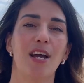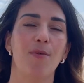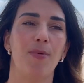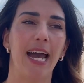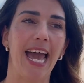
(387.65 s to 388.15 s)

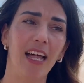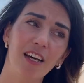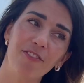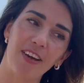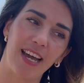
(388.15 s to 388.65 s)
But
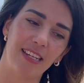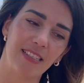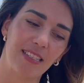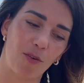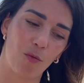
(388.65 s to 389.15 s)

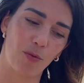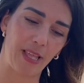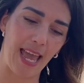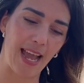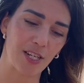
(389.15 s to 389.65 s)
elephants,
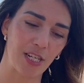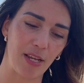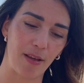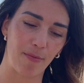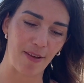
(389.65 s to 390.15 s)
they
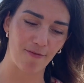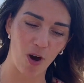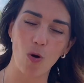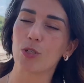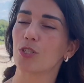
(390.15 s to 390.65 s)
actually
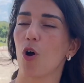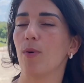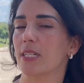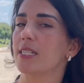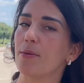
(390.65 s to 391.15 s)
invoke so
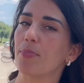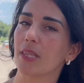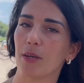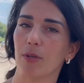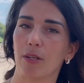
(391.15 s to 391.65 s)
much
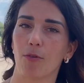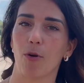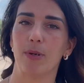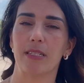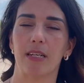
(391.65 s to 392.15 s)
sympathy with the
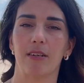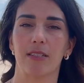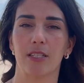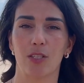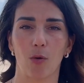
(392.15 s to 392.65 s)
Romans. There is
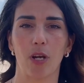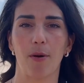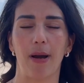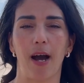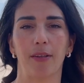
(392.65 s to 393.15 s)
a story
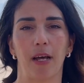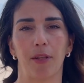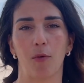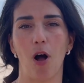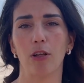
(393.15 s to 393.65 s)
about how
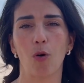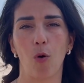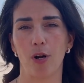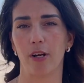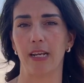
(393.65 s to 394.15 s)
they were all
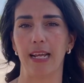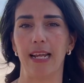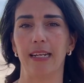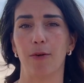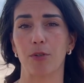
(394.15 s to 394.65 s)
cornered
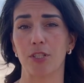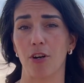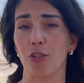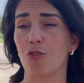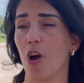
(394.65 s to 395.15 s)
in, they were
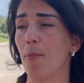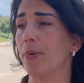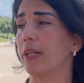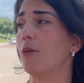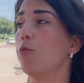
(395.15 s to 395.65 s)
starting to
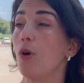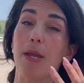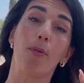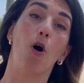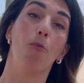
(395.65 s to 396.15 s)
trumpet and
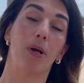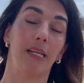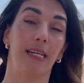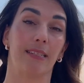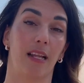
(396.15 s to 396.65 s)
weep
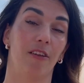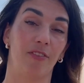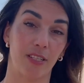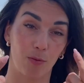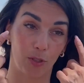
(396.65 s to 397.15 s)
openly as
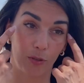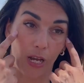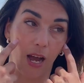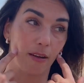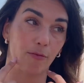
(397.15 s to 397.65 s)
elephants will do
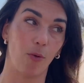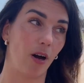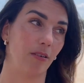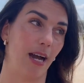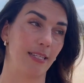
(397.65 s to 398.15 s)

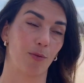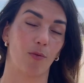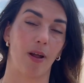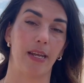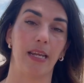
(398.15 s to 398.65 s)
while eyes were
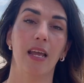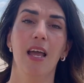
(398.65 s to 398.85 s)
running.